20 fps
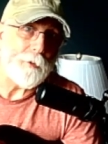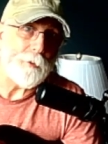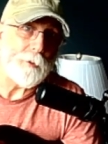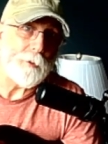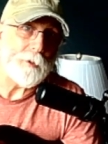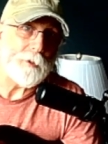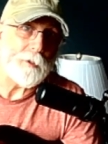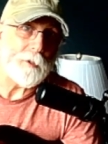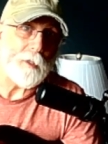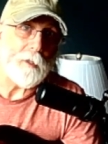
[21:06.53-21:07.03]

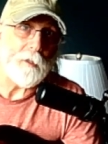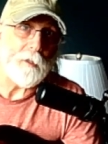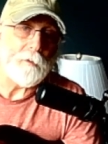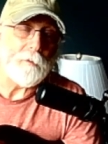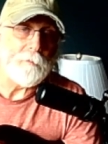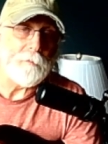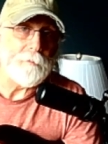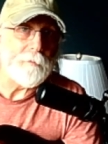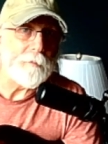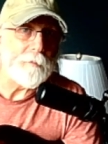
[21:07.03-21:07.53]
guitar,
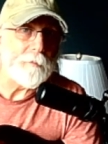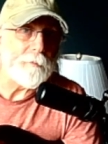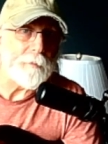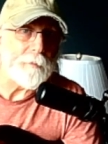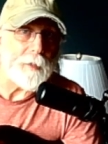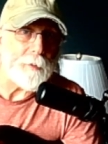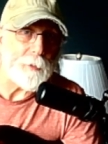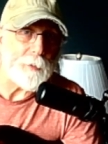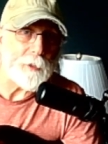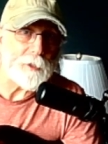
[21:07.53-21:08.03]
how
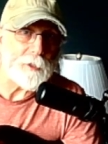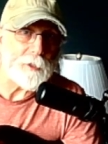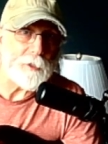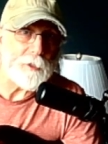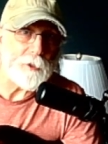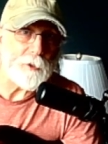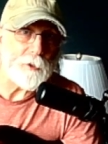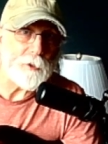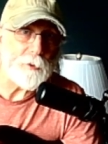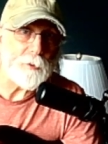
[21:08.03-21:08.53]
much can
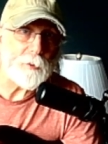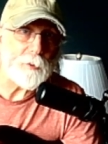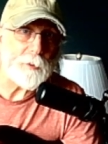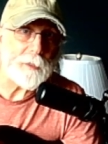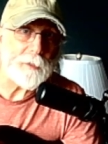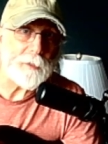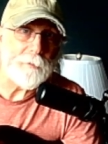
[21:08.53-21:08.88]
you do to it?